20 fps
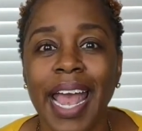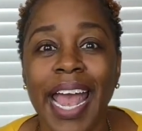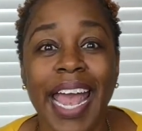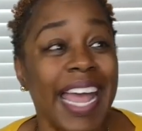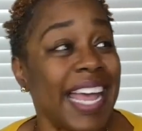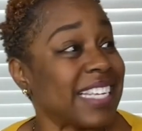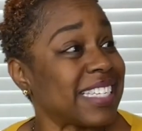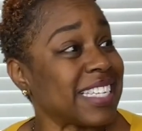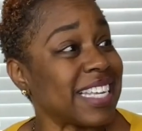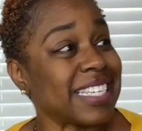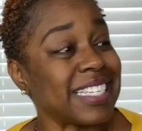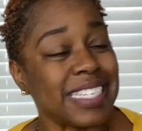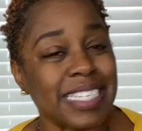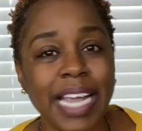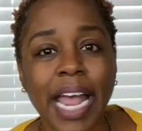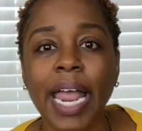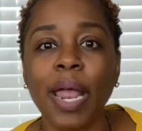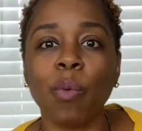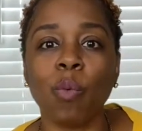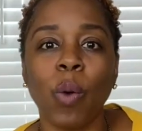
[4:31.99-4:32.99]
is the
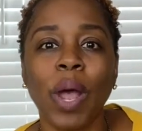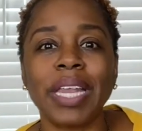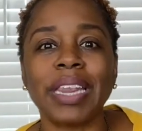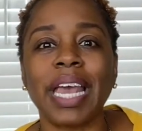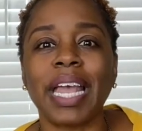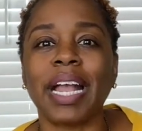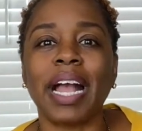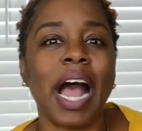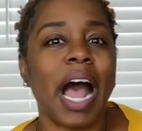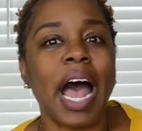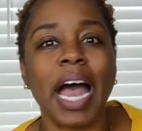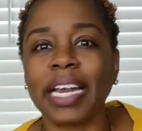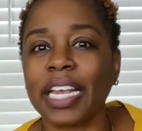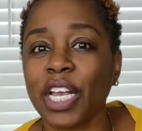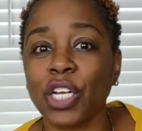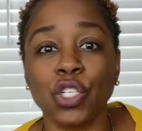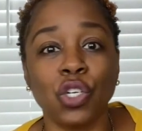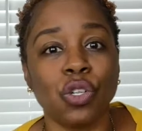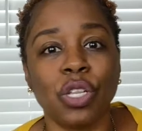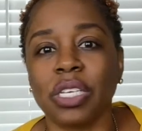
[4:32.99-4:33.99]
same way that God can
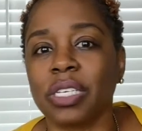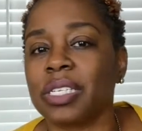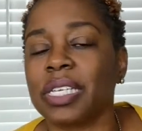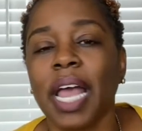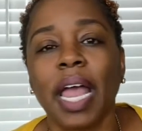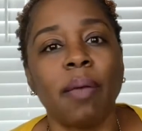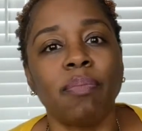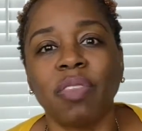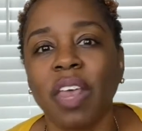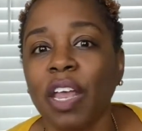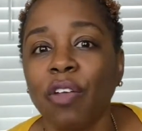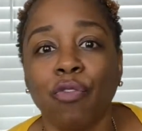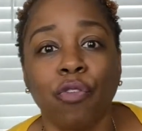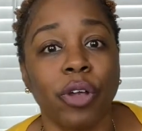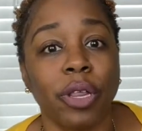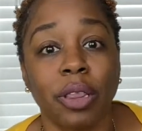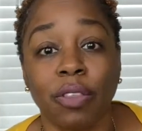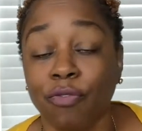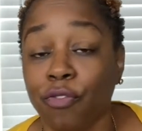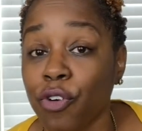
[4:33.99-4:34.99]
do the same thing
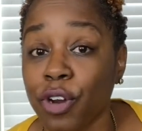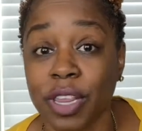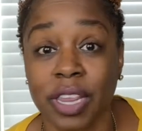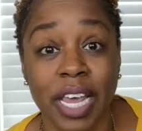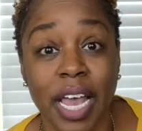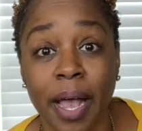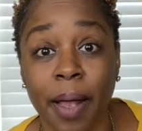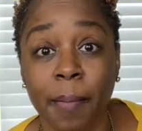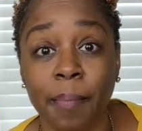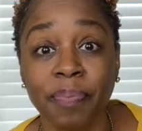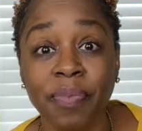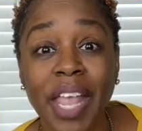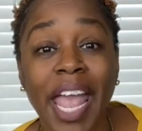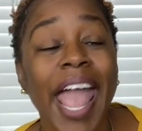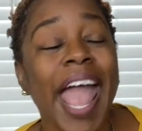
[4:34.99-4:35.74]
for them,